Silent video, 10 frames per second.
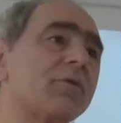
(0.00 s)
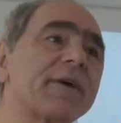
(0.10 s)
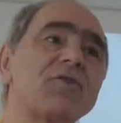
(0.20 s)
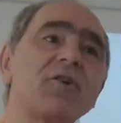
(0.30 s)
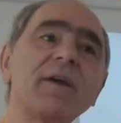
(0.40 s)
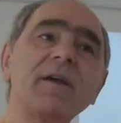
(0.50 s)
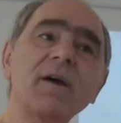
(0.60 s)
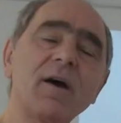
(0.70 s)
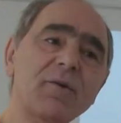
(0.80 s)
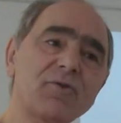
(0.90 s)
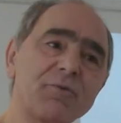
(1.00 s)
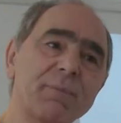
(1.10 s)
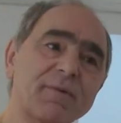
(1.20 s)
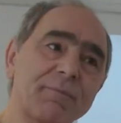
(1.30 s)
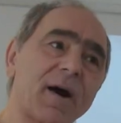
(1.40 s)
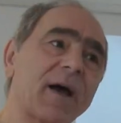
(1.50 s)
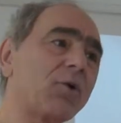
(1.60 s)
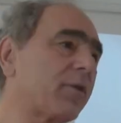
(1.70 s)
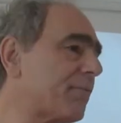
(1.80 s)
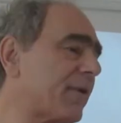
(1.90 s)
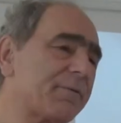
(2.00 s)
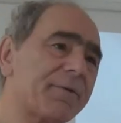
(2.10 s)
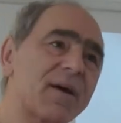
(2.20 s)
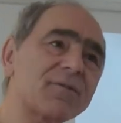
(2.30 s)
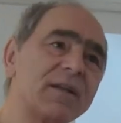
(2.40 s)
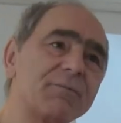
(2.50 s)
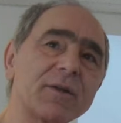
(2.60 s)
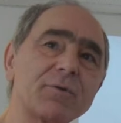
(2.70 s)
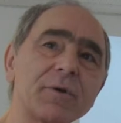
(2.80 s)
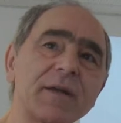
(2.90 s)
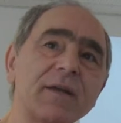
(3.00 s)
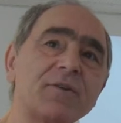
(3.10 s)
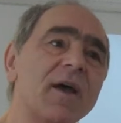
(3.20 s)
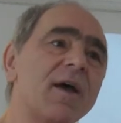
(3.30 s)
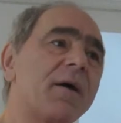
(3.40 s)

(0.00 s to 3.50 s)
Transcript: of actually actually specifying on the very first leaflet you read